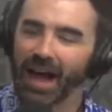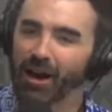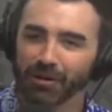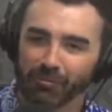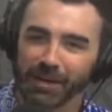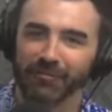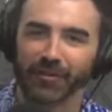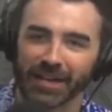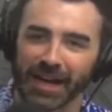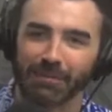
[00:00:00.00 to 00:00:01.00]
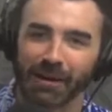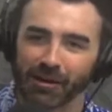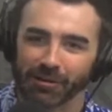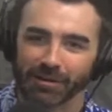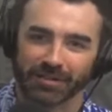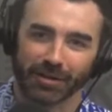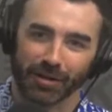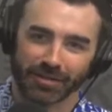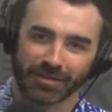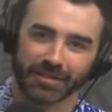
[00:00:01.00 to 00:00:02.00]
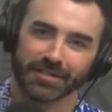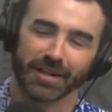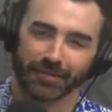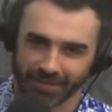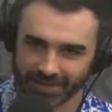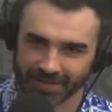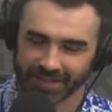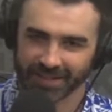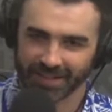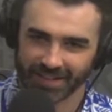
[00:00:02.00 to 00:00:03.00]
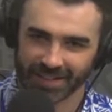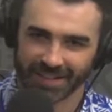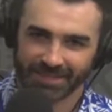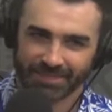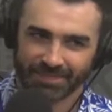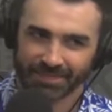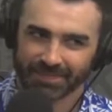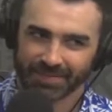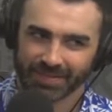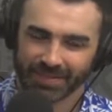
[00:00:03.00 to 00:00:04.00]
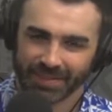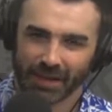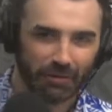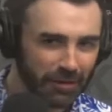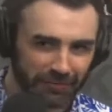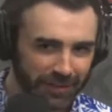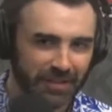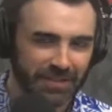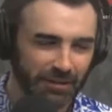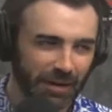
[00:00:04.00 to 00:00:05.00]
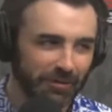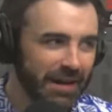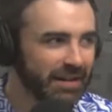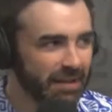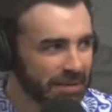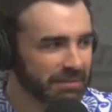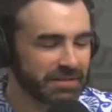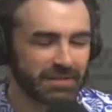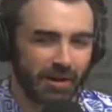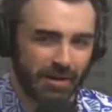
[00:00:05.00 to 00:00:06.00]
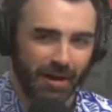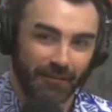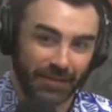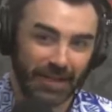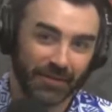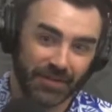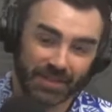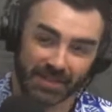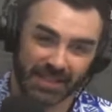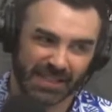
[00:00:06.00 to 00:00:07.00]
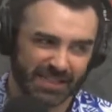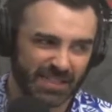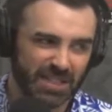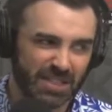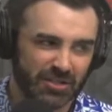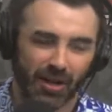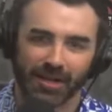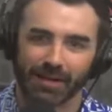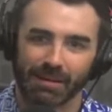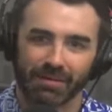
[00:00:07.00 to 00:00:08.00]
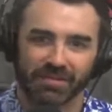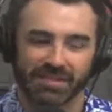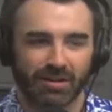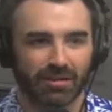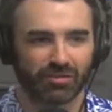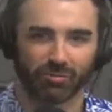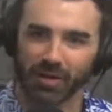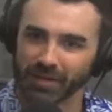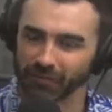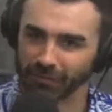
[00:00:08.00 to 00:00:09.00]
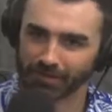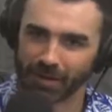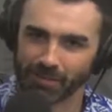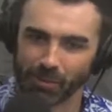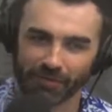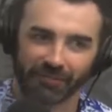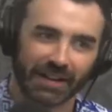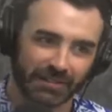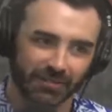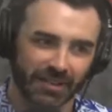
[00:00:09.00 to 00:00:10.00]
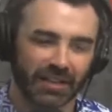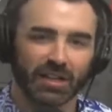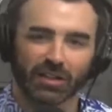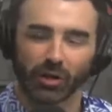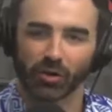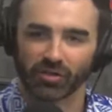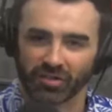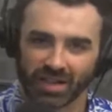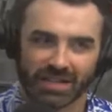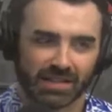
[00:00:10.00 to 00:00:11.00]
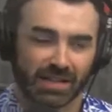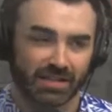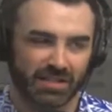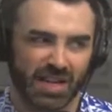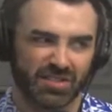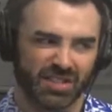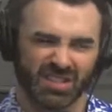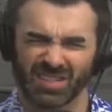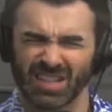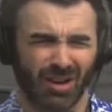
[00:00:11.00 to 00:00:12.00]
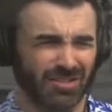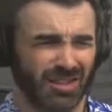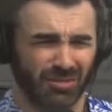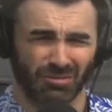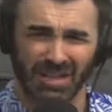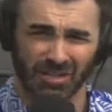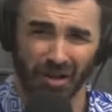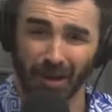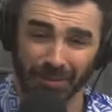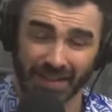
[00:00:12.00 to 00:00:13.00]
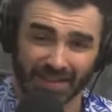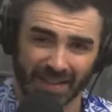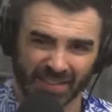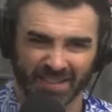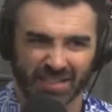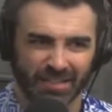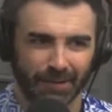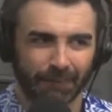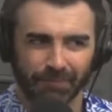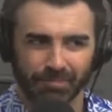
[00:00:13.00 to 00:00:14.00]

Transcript: how did we forget about Chris Carson this offseason? It really feels that way, right? And, I mean, we started off the offseason, I guess, talking about the Seahawks running the football more effectively. Carson signs that extension. The Seahawks did a great job getting that extension.